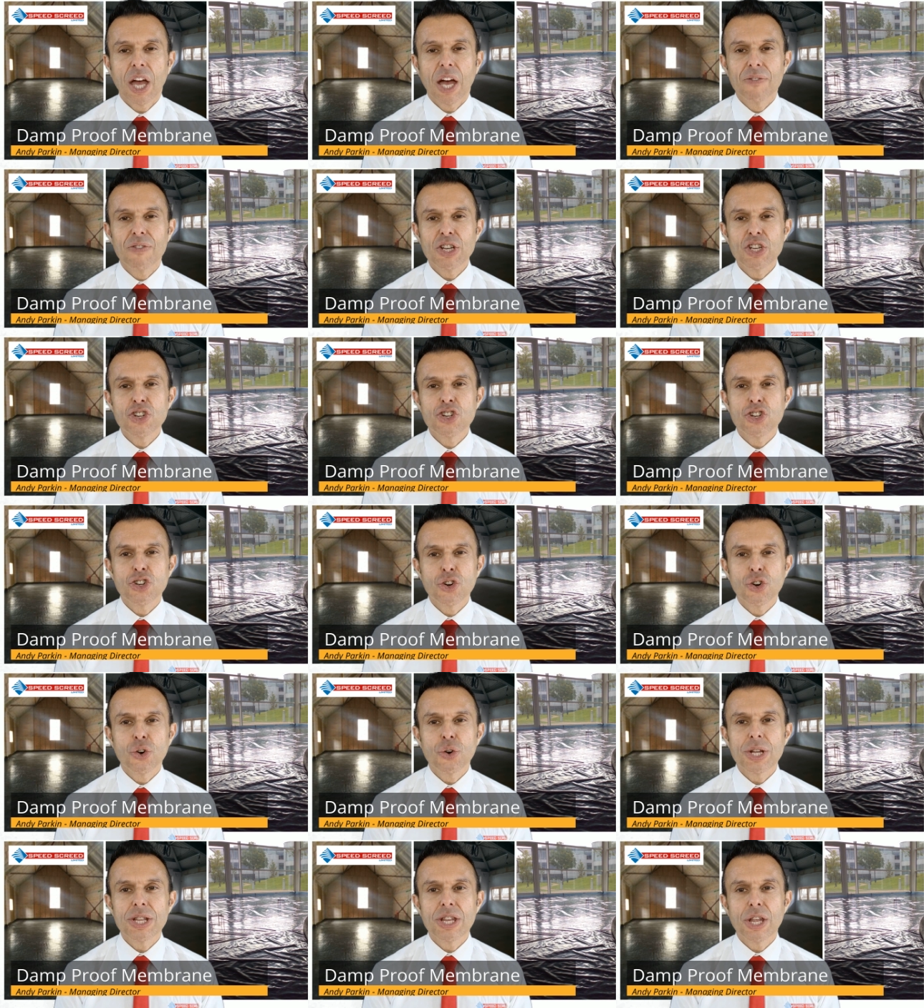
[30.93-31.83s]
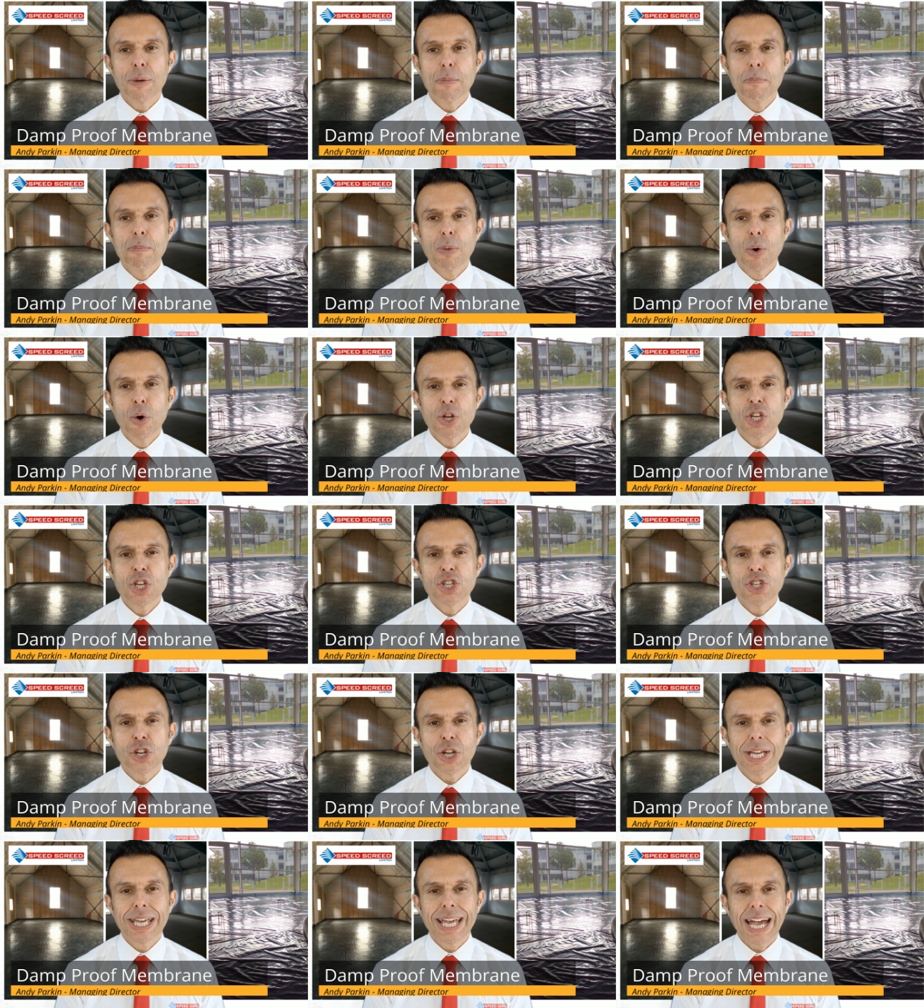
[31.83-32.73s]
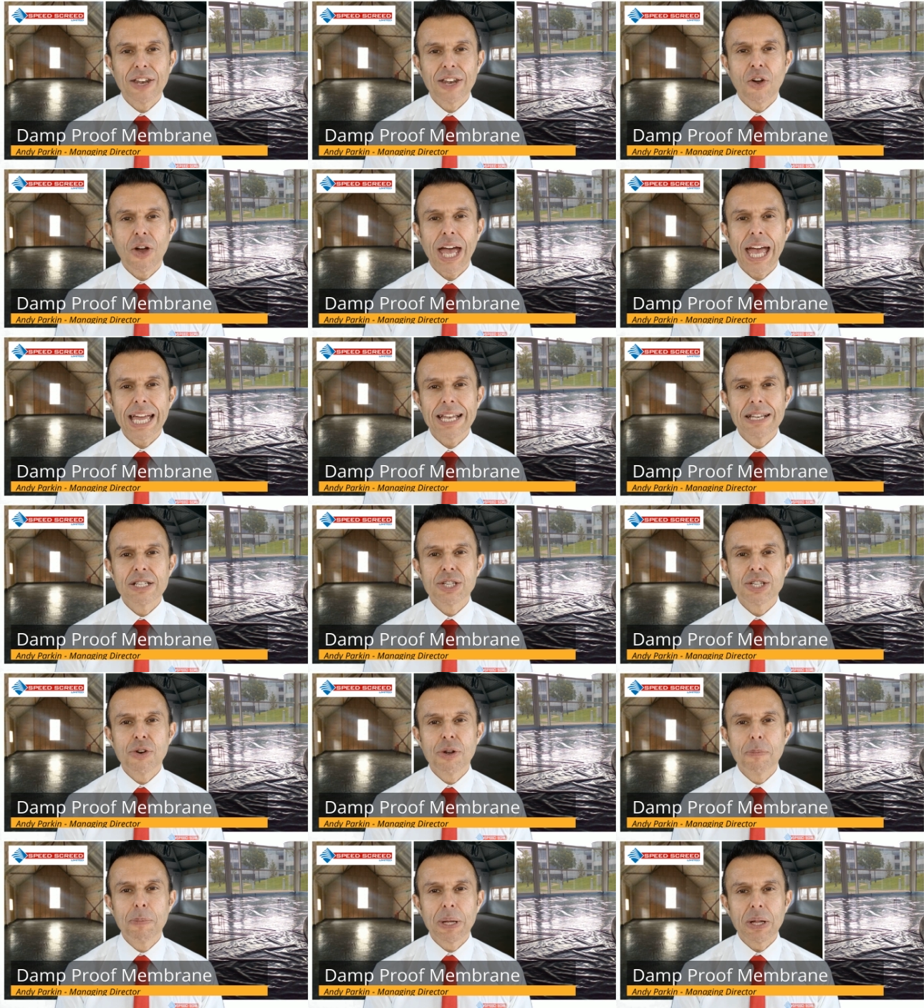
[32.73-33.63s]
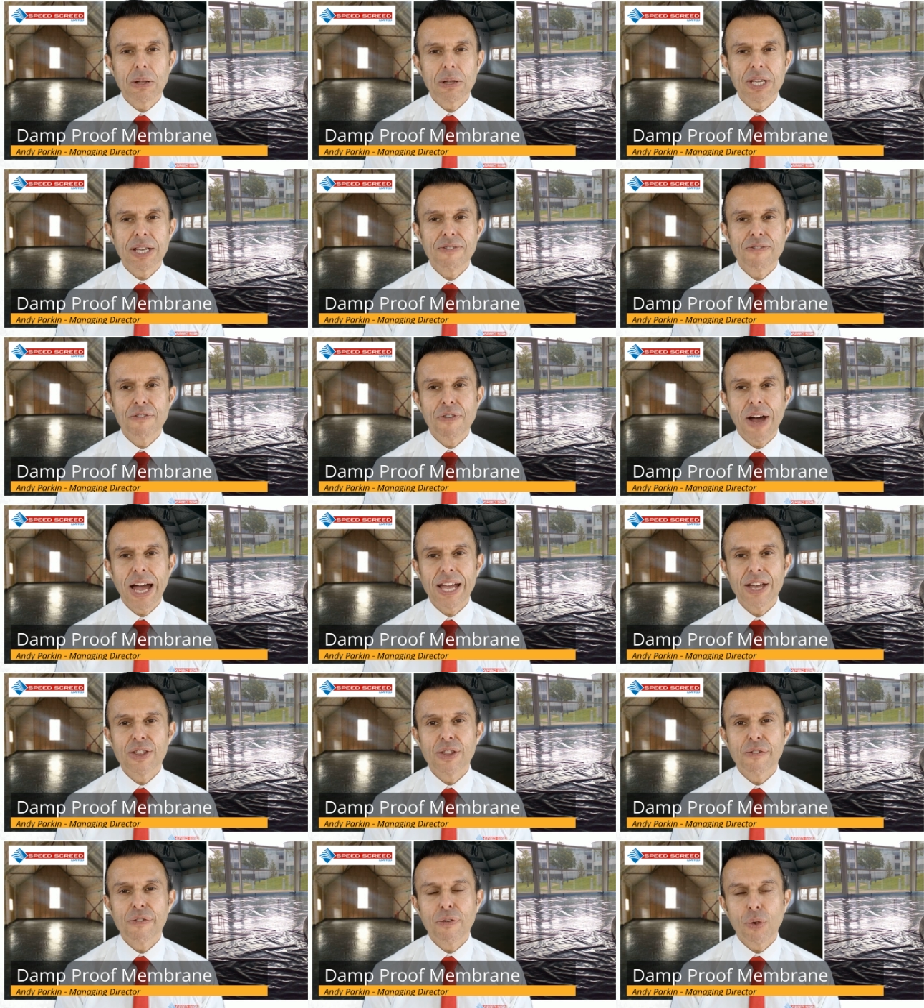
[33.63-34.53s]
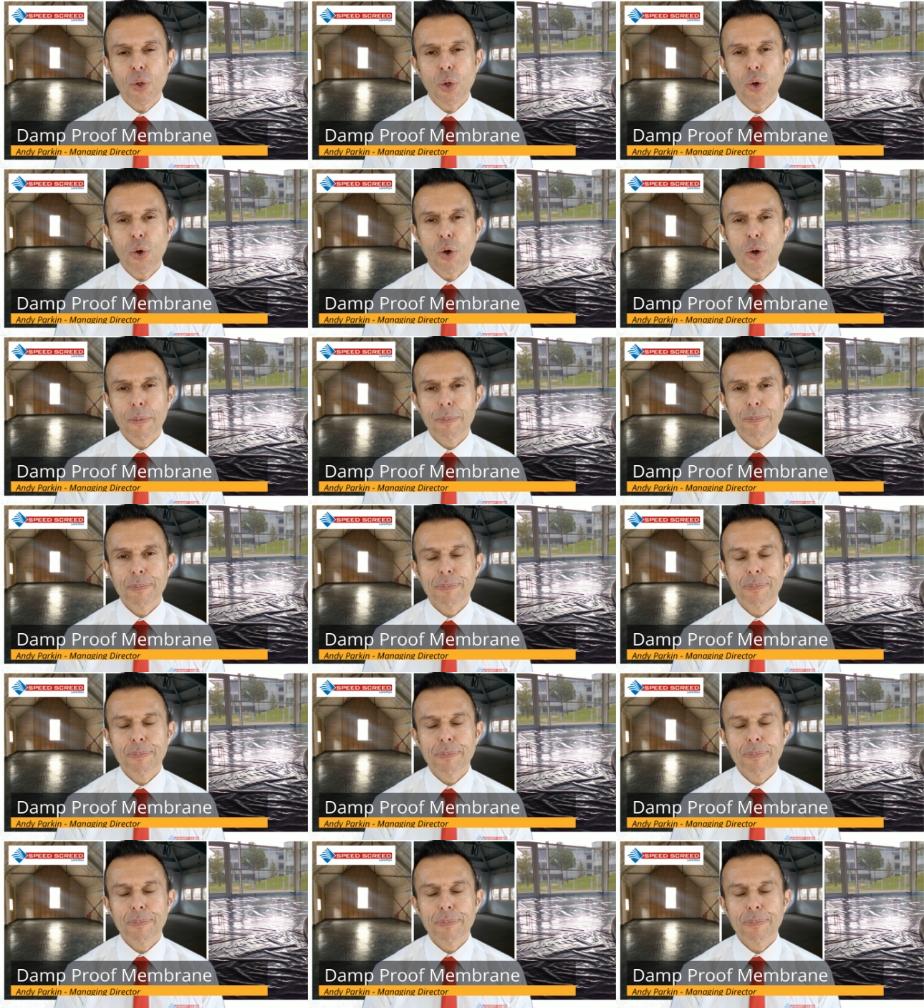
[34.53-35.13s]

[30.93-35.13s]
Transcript: of ensuring that moisture cannot enter a building via the floor.